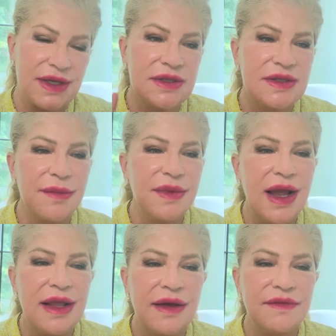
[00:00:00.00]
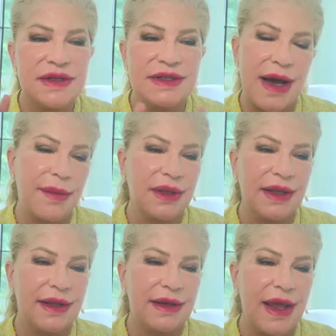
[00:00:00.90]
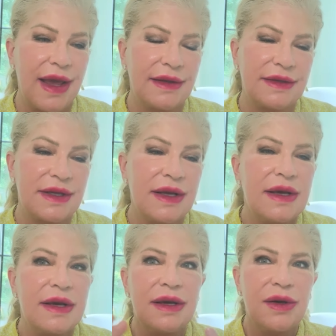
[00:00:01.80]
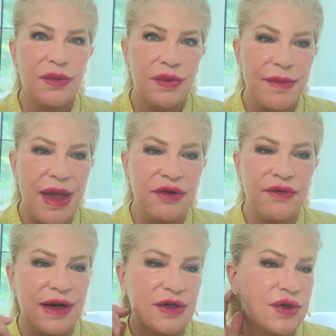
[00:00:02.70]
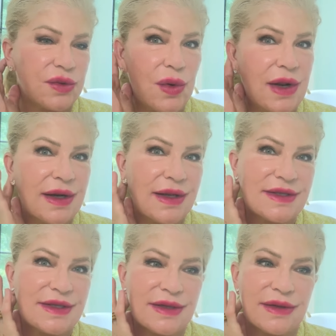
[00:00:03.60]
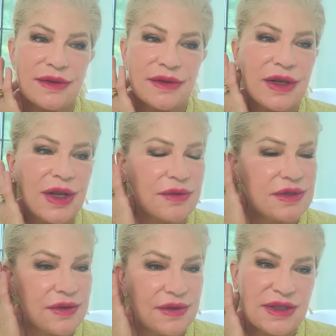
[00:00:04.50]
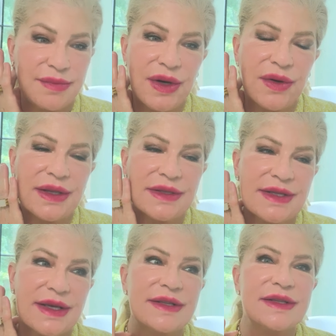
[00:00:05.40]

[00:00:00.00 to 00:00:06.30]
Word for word: It's something I love to dabble in and the manufacturer wanted us to, you know, to experience it.